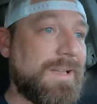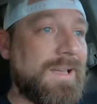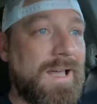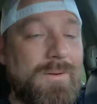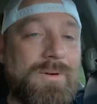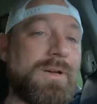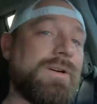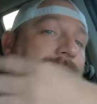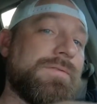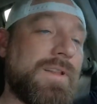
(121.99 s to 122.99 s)
I don't want a
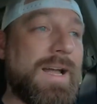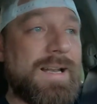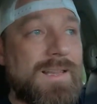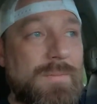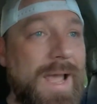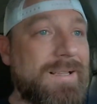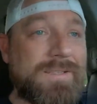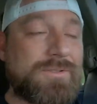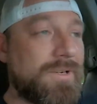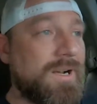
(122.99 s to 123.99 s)
hood flying out of the back of
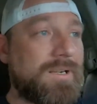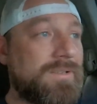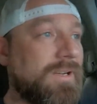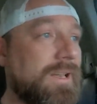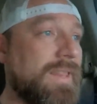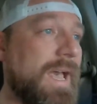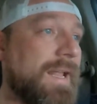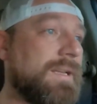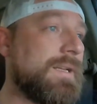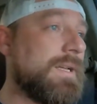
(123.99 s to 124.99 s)
the truck or none of that.